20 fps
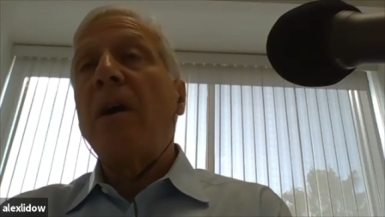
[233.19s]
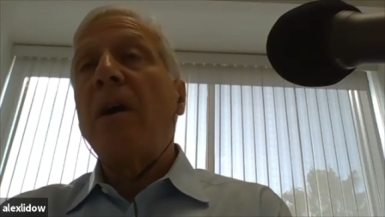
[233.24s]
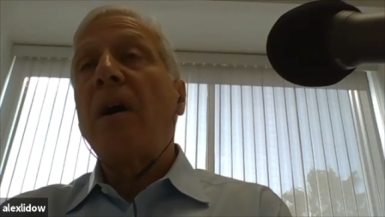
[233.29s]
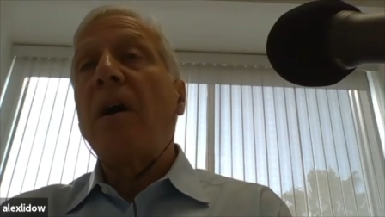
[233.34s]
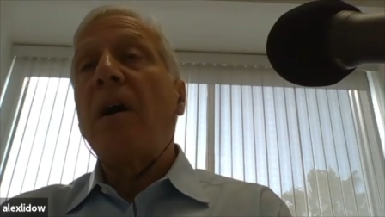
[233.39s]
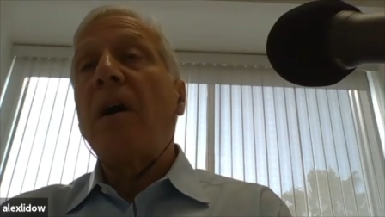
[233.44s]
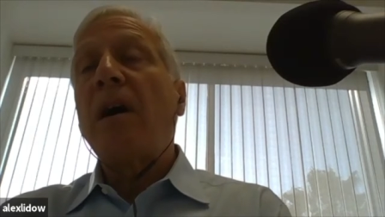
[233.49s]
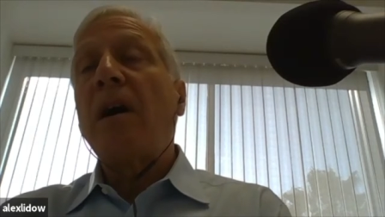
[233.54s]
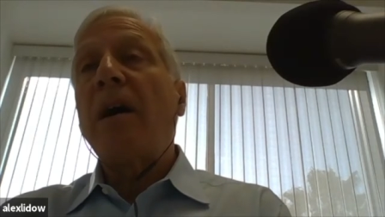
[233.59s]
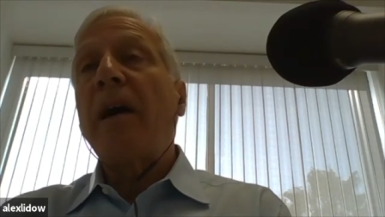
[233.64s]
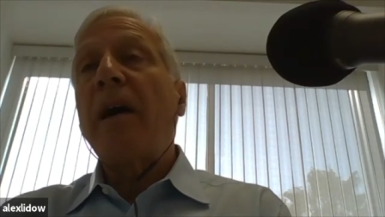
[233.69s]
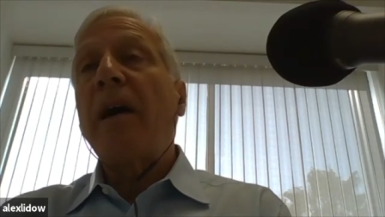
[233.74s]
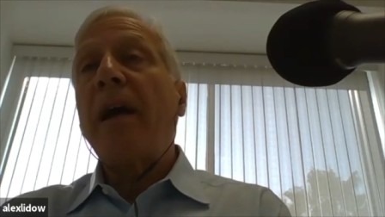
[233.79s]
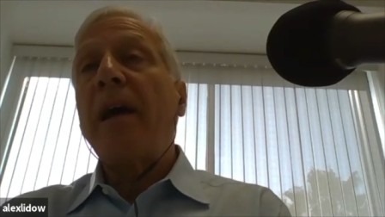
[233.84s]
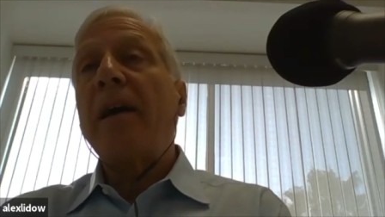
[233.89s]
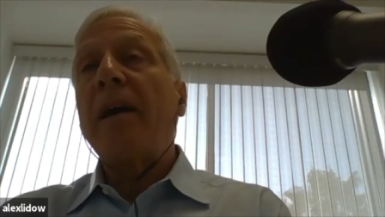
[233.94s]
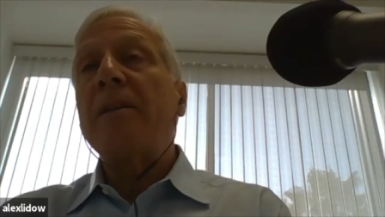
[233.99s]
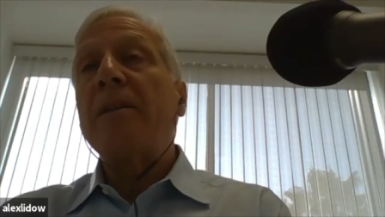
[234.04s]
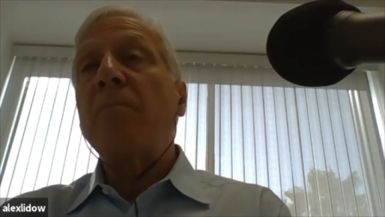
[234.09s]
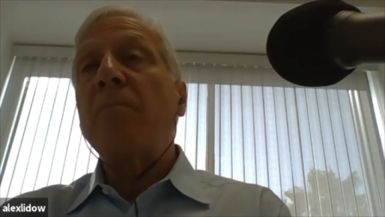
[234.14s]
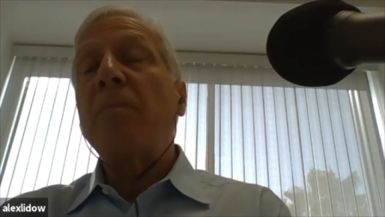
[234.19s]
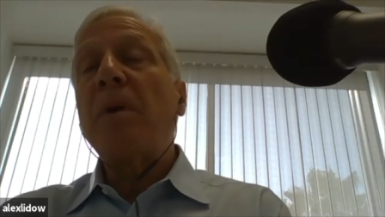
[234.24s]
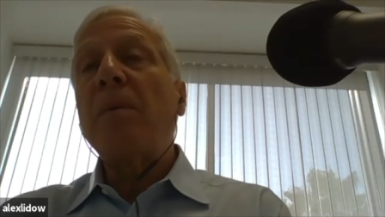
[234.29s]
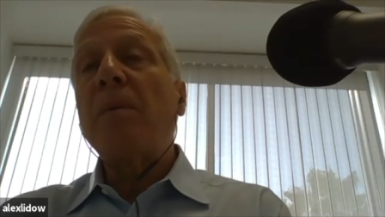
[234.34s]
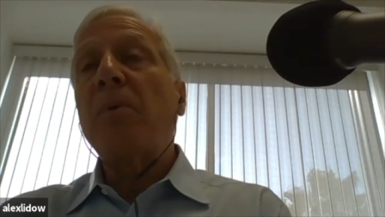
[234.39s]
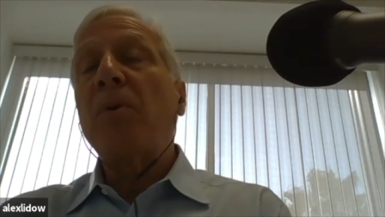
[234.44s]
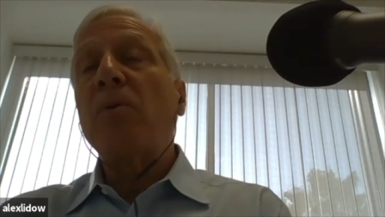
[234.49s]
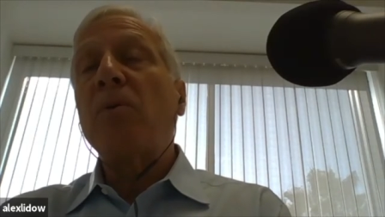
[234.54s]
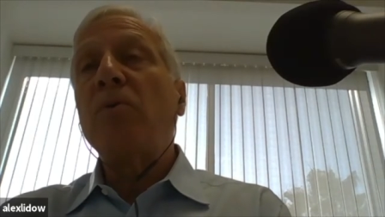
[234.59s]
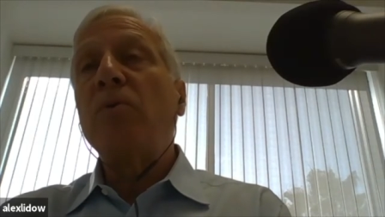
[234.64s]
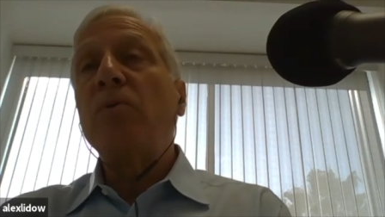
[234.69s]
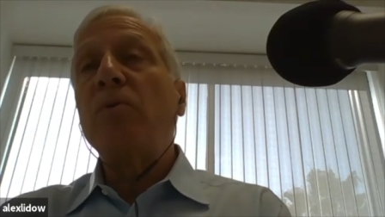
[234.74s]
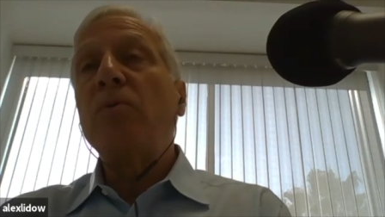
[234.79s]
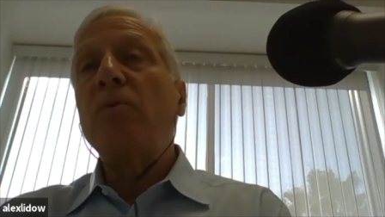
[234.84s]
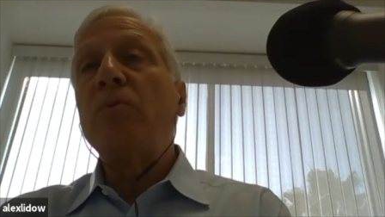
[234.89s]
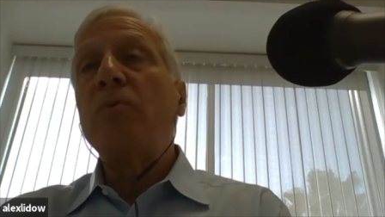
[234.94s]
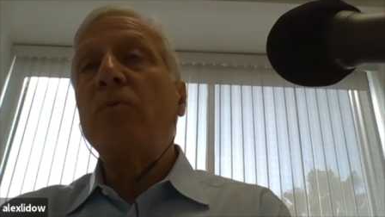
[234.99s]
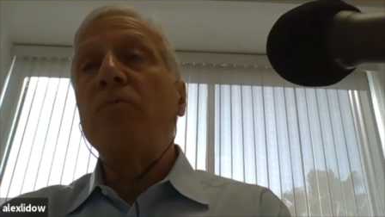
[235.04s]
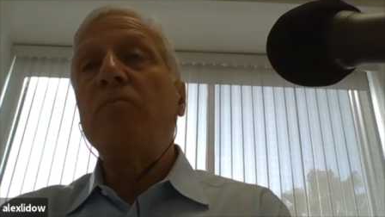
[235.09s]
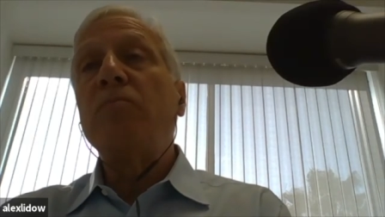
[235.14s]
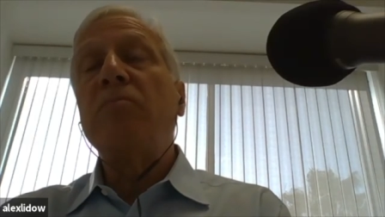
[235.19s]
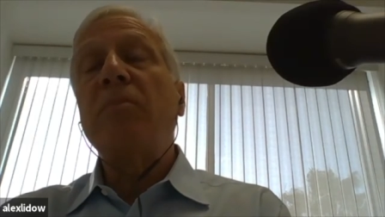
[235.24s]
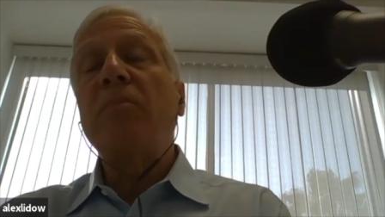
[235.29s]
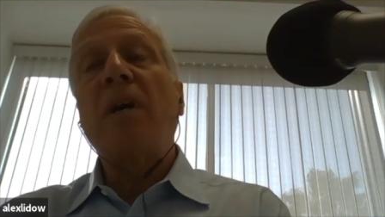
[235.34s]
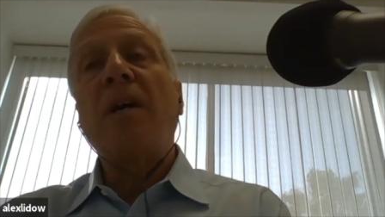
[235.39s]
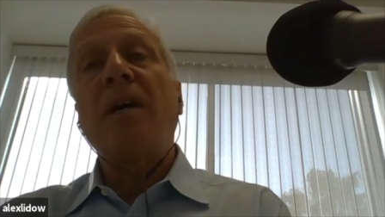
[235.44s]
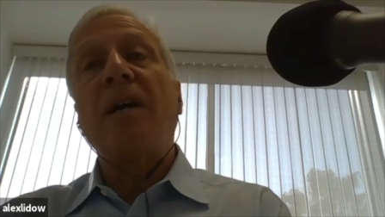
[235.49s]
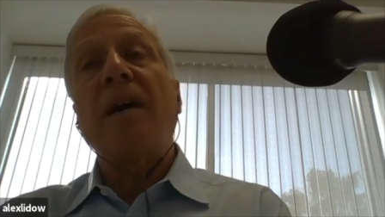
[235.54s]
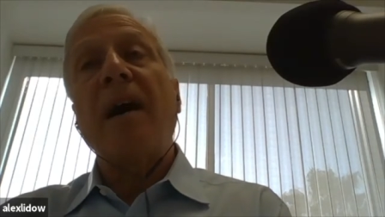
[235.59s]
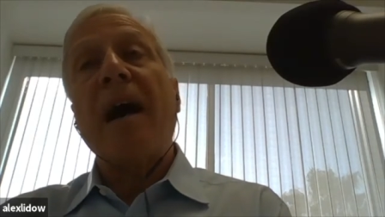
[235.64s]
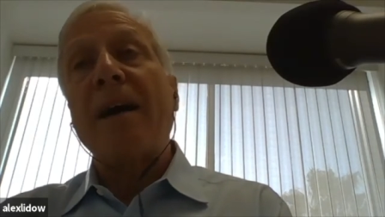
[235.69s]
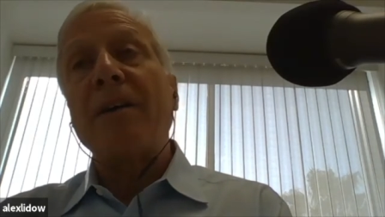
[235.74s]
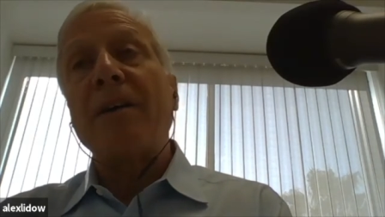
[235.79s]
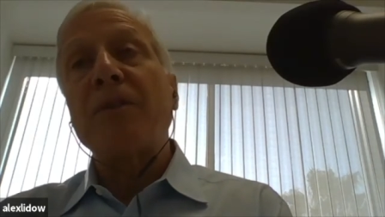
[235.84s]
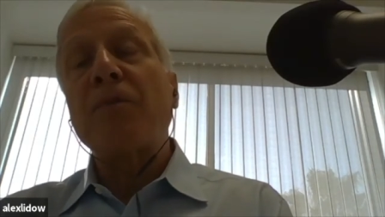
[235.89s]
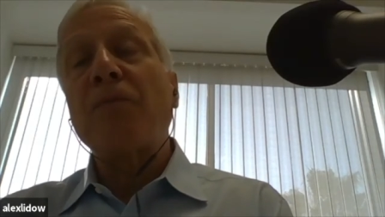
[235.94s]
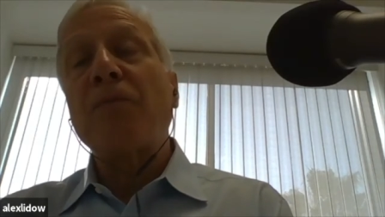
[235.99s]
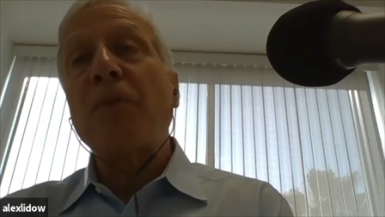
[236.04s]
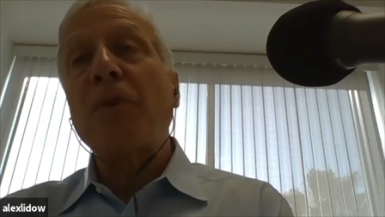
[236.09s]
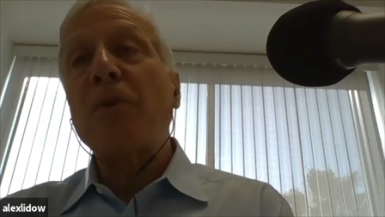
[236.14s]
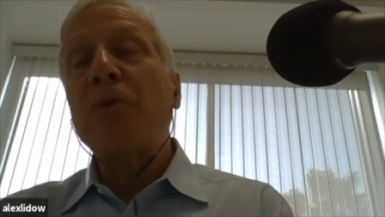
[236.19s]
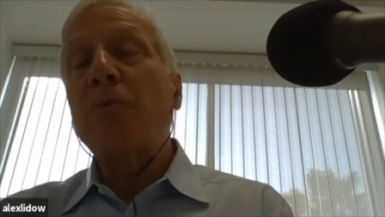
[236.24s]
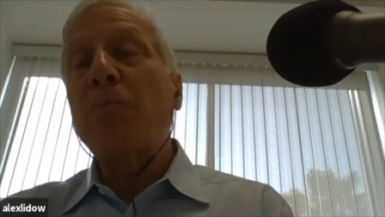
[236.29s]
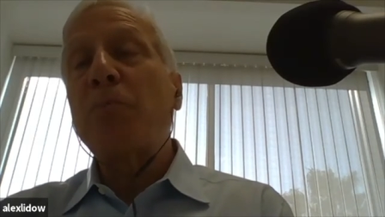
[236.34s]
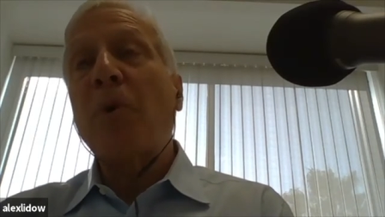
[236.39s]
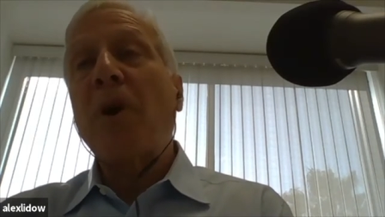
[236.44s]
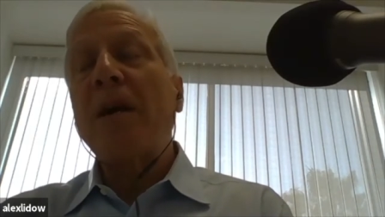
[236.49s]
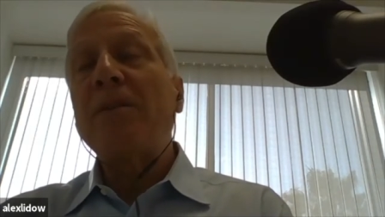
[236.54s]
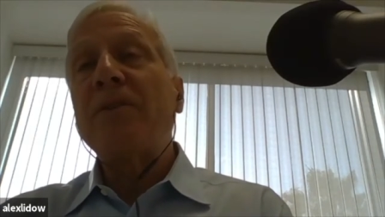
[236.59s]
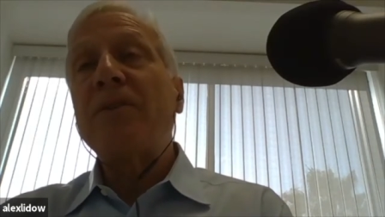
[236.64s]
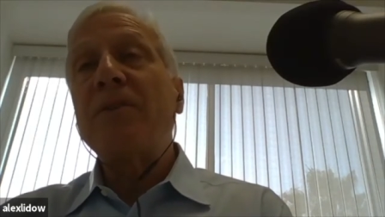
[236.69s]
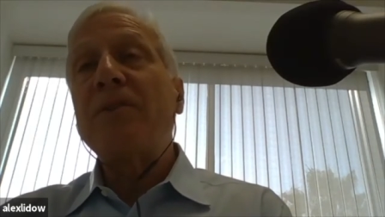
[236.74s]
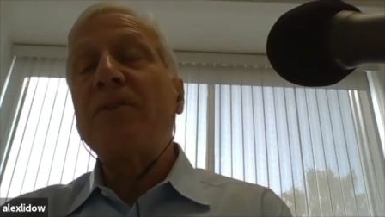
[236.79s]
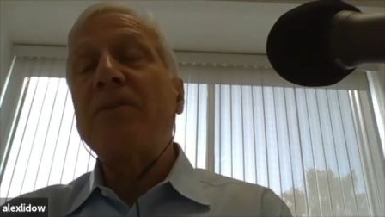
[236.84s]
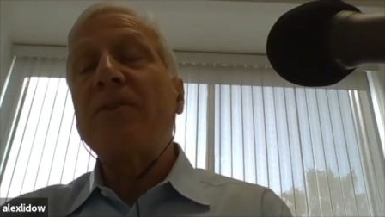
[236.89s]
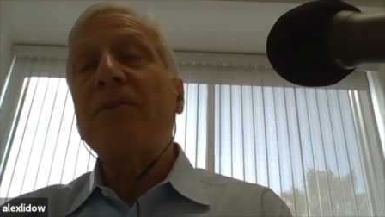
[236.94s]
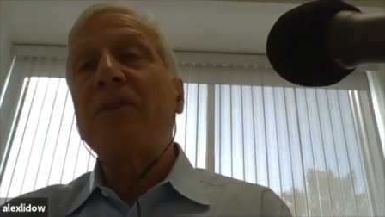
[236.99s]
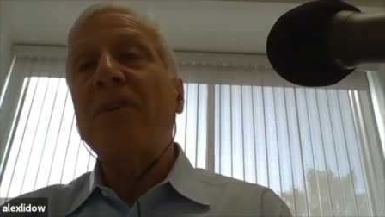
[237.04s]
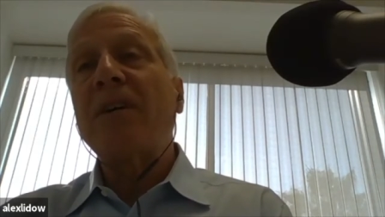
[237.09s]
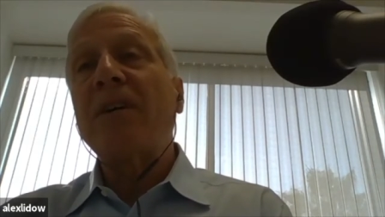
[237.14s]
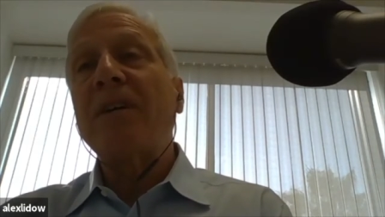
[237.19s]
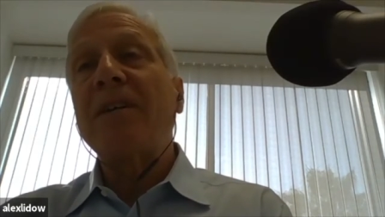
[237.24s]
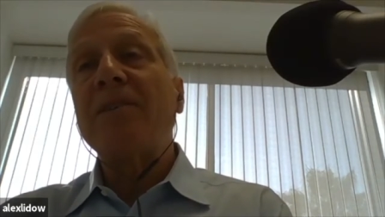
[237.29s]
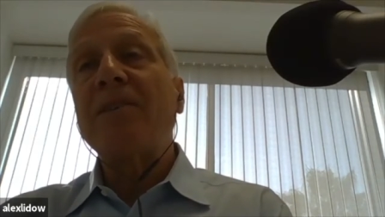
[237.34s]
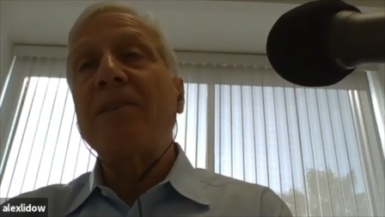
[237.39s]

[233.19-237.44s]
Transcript: Uh, and the people who uh, ask for those prices uh,